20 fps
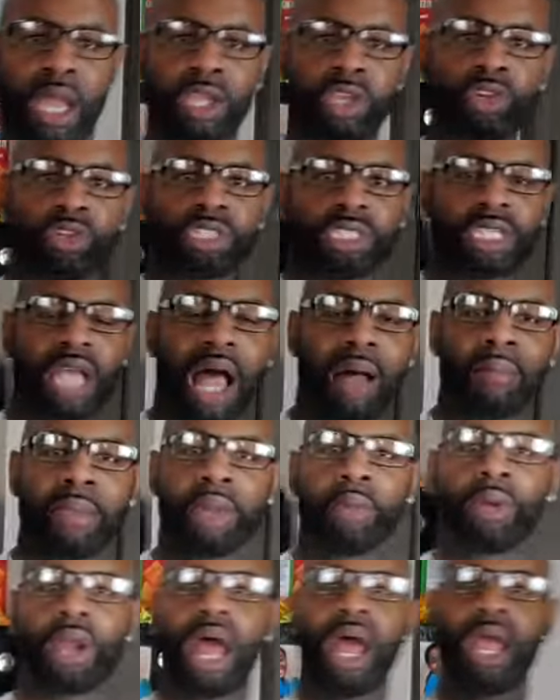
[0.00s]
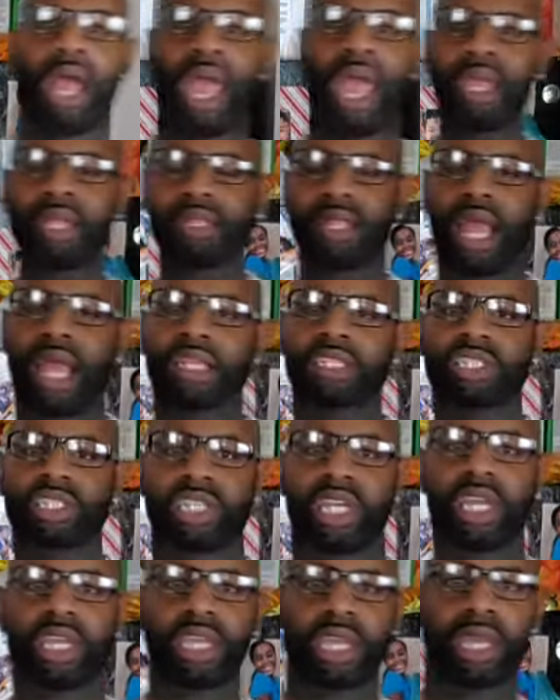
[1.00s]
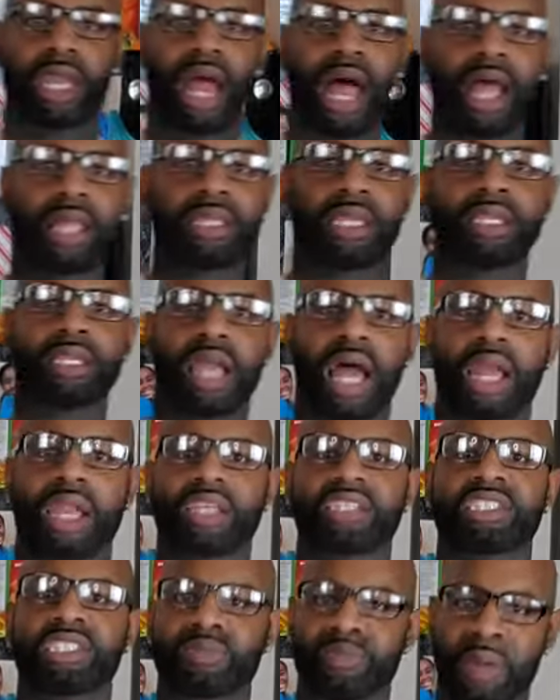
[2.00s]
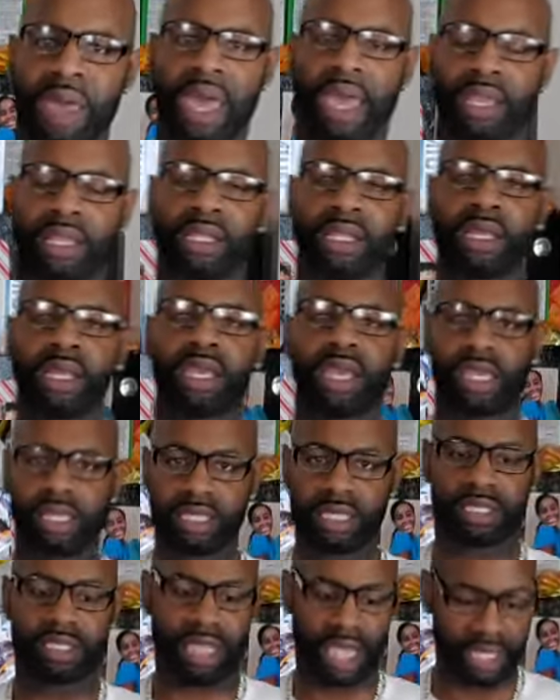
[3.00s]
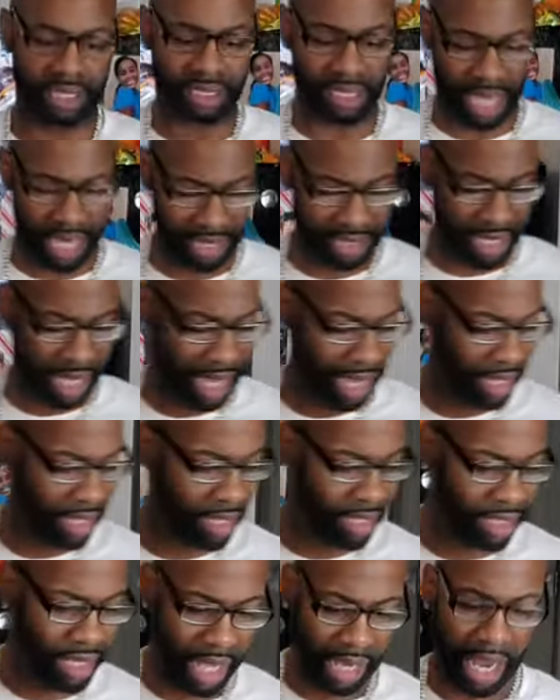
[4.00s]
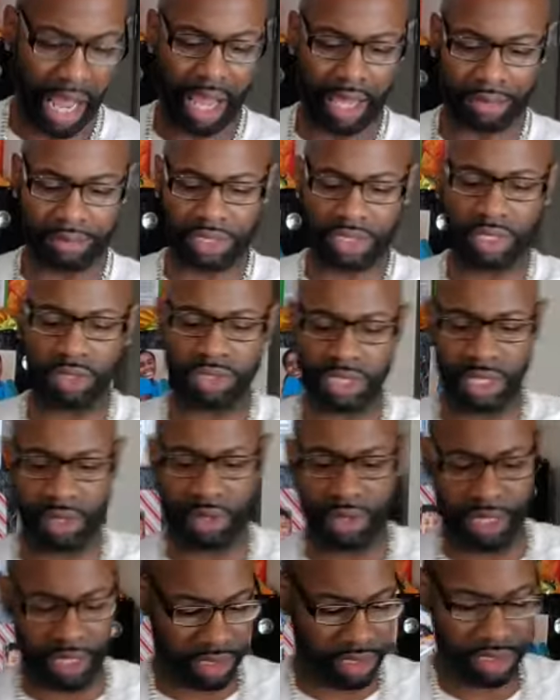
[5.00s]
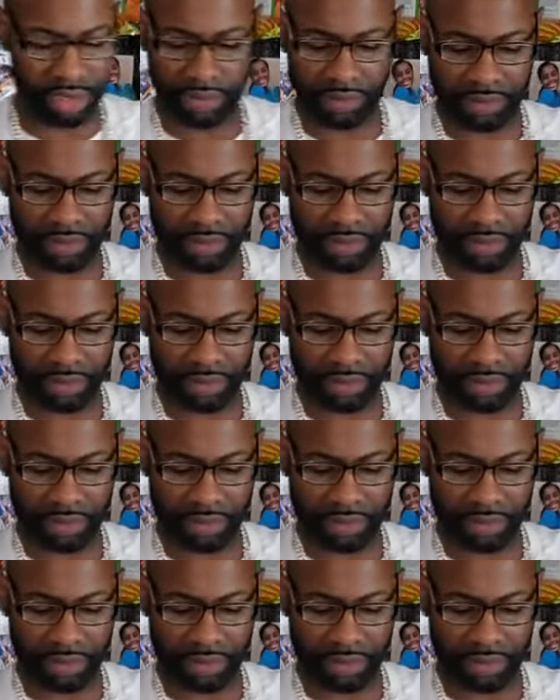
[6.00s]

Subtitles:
And you just, I mean, when I ate that chicken, I did not expect it to taste like that. Like, I'm so serious.